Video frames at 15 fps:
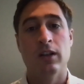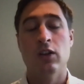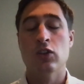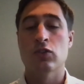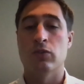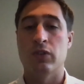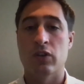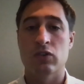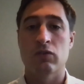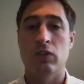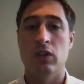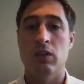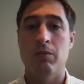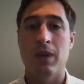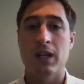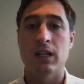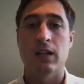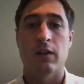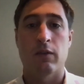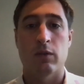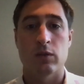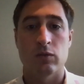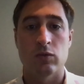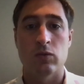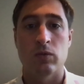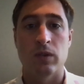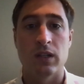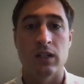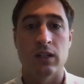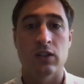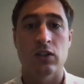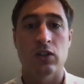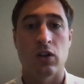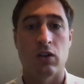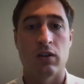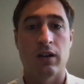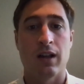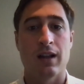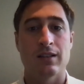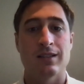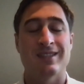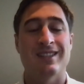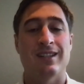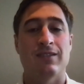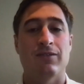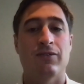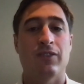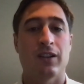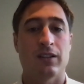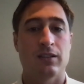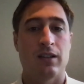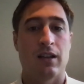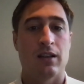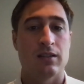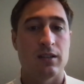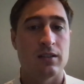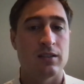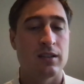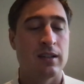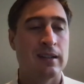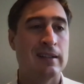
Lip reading: So there's really the main difference between current assets and fixed assets.